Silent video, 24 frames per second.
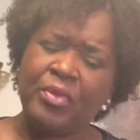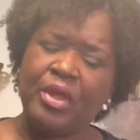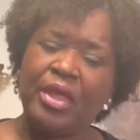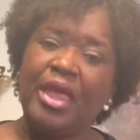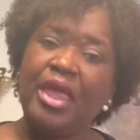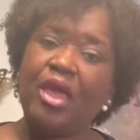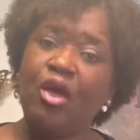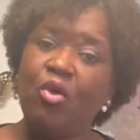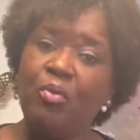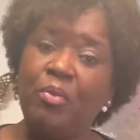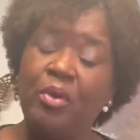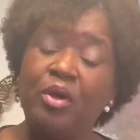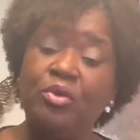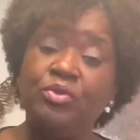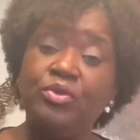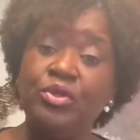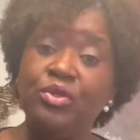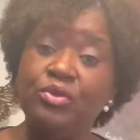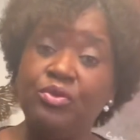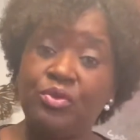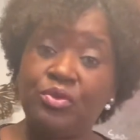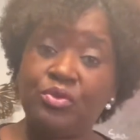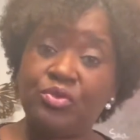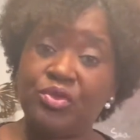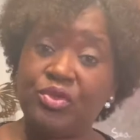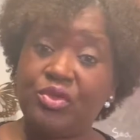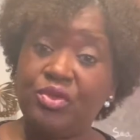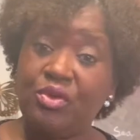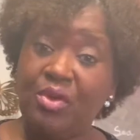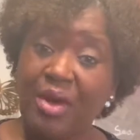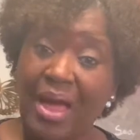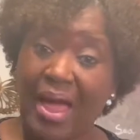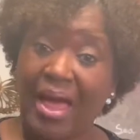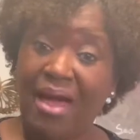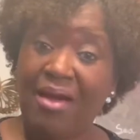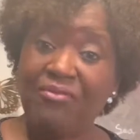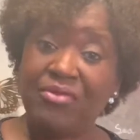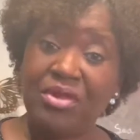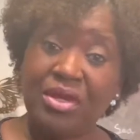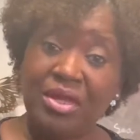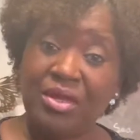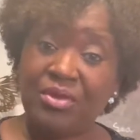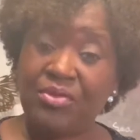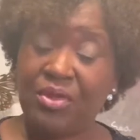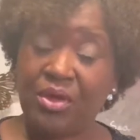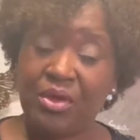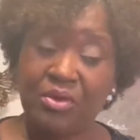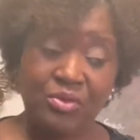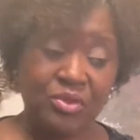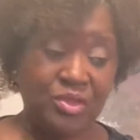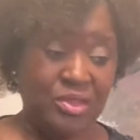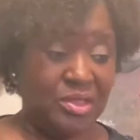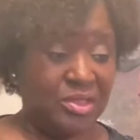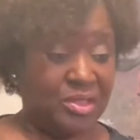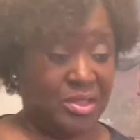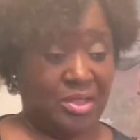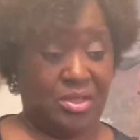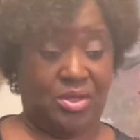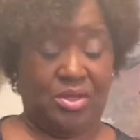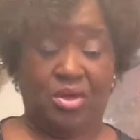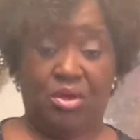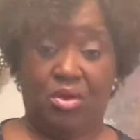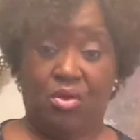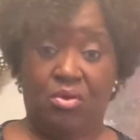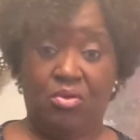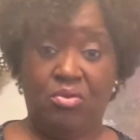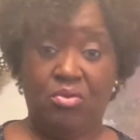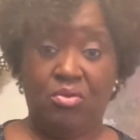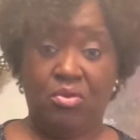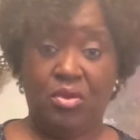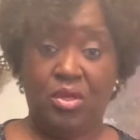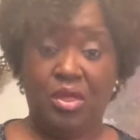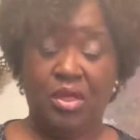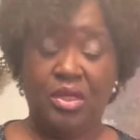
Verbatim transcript: elbow noodles? Do you have any of those? She said, no.